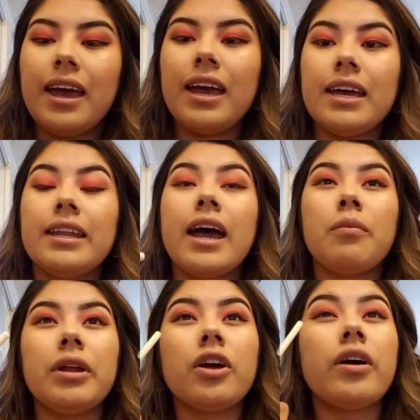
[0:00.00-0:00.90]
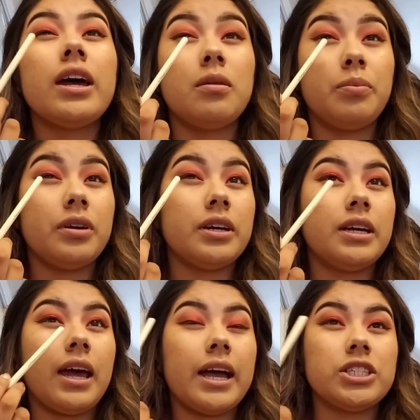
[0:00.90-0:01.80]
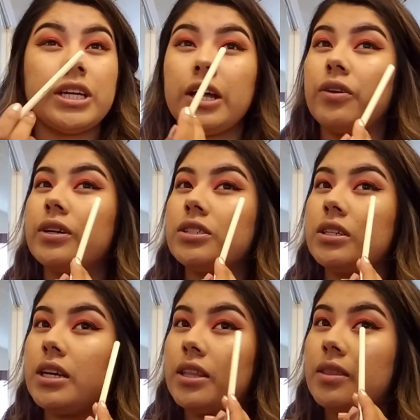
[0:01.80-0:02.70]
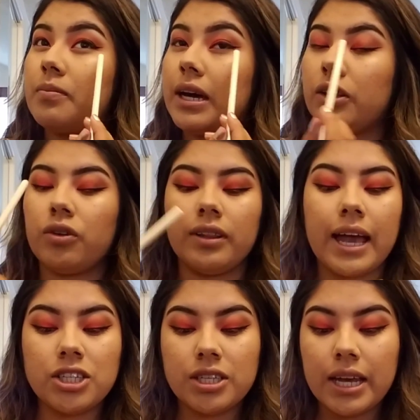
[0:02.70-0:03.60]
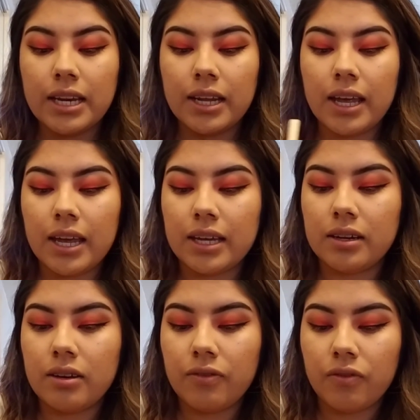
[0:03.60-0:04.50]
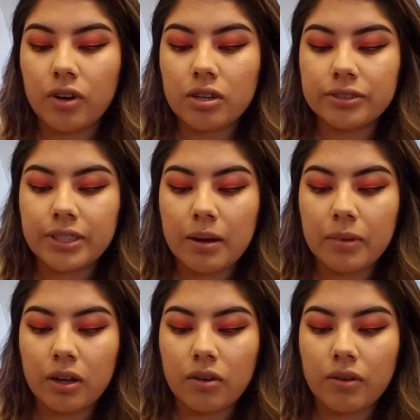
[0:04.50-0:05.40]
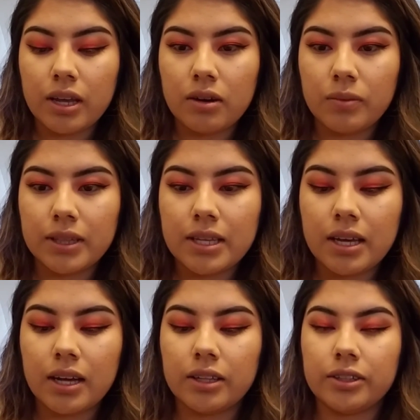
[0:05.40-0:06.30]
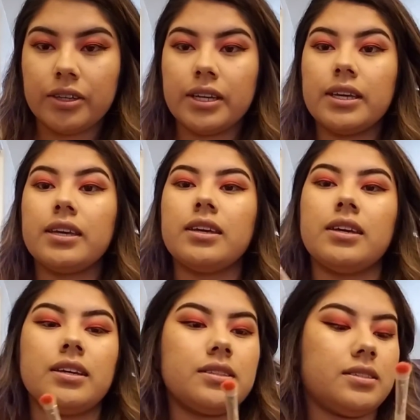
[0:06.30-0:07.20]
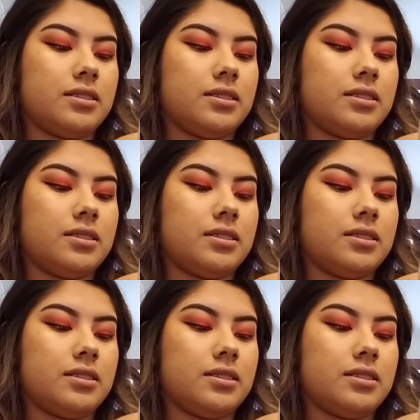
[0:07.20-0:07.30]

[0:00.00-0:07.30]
And now I'm gonna go ahead and put eyeshadow underneath my lower lash line. And first I'm gonna go in with the color Heat.